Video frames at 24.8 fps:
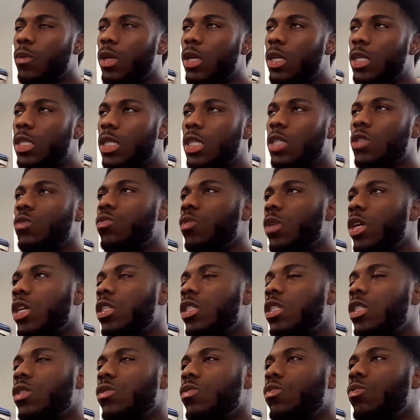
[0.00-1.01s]
it's
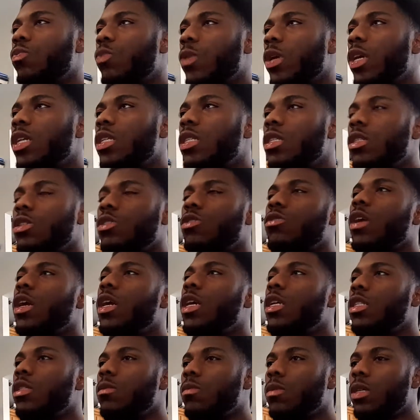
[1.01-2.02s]
just
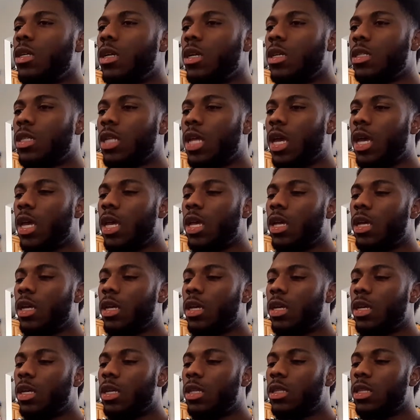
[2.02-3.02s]
crazy because like
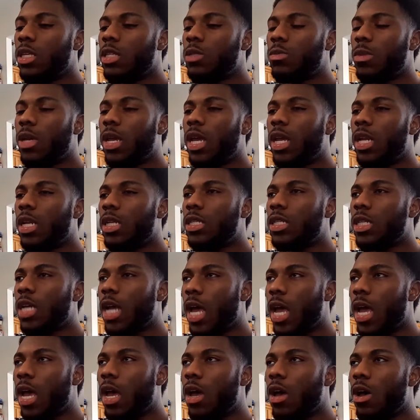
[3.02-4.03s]
this man had a
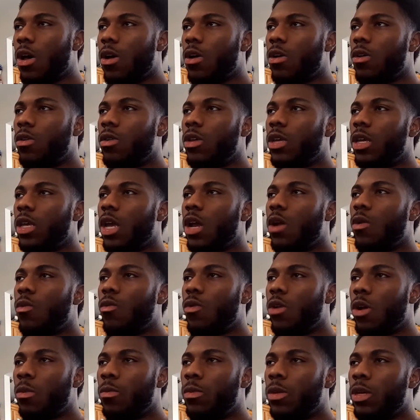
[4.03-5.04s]
child, he had a
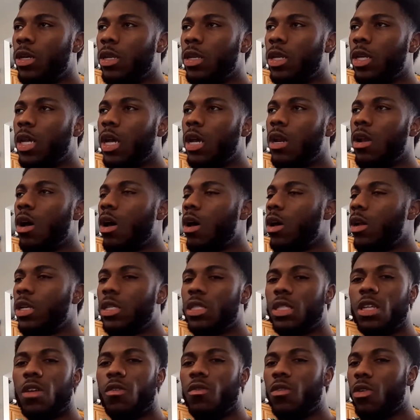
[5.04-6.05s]
woman, he had all
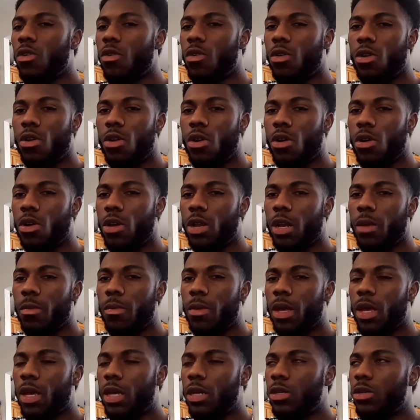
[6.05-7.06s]
this stuff going on, and
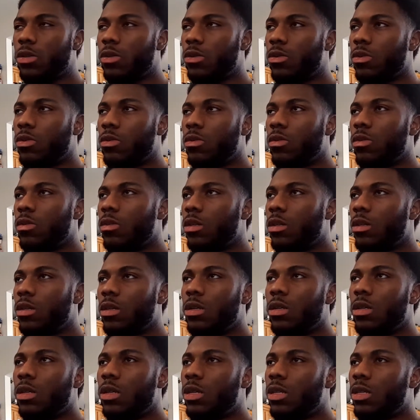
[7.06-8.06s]
I'm like, dude,
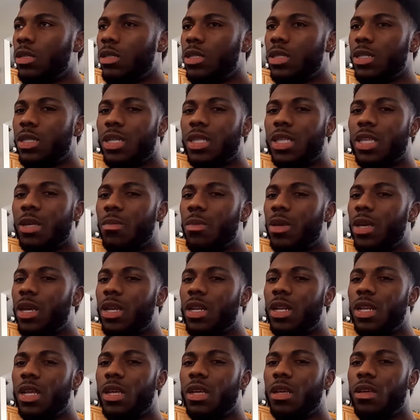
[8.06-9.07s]
just let that
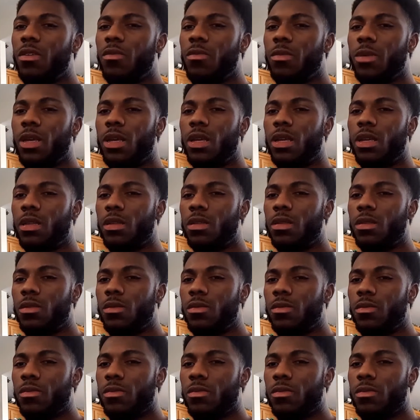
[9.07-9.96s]
man live, man.